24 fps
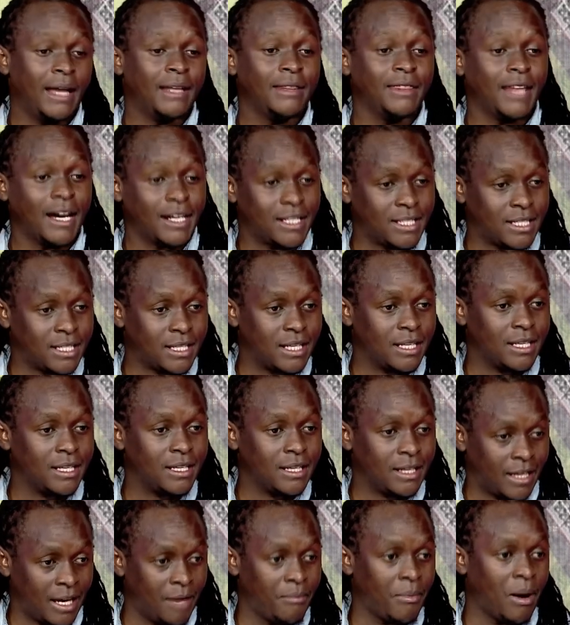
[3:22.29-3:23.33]
and that
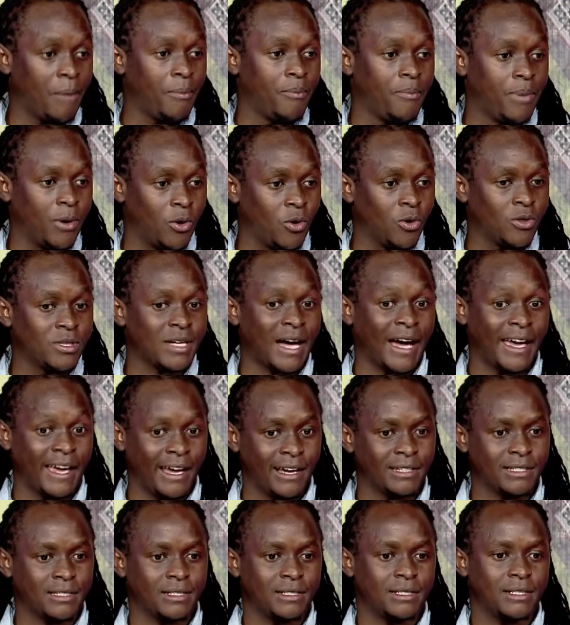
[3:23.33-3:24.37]
came up because I
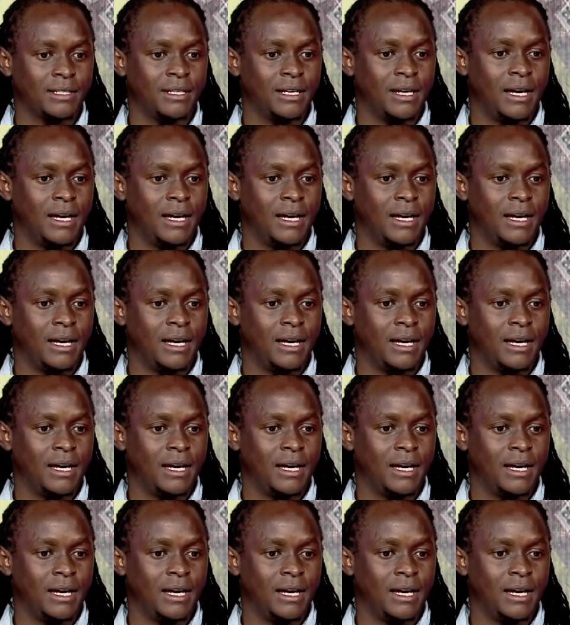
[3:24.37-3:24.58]
asked.